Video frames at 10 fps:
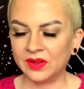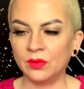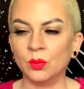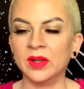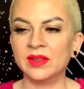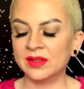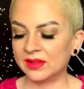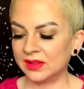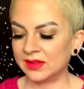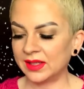What this
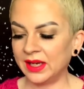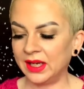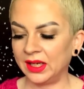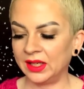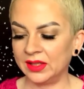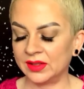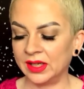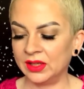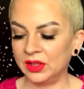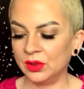is saying is
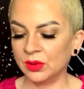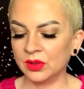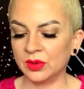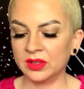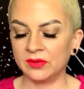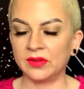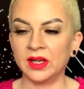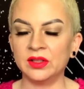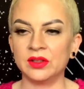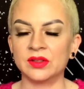that you're going to
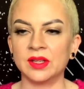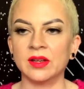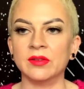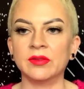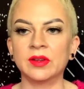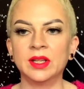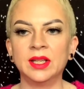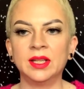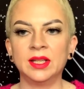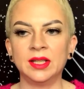find yourself
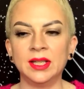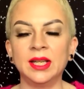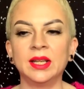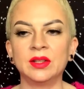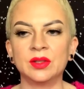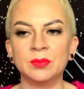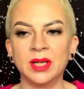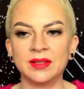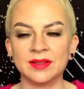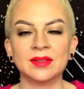needing to
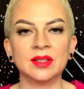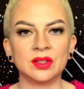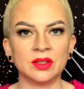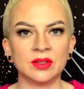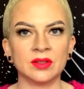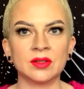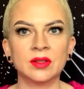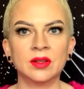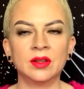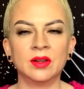make decisions
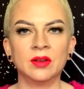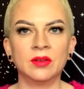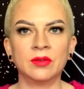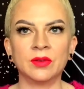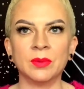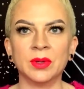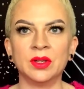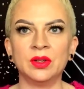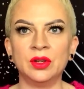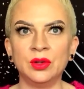from a
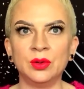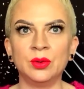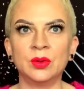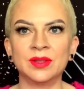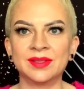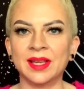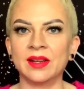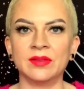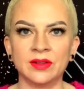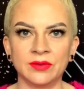new set
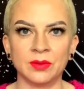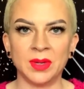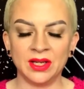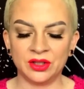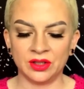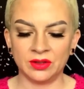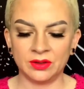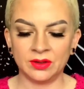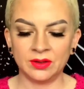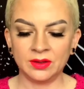of information.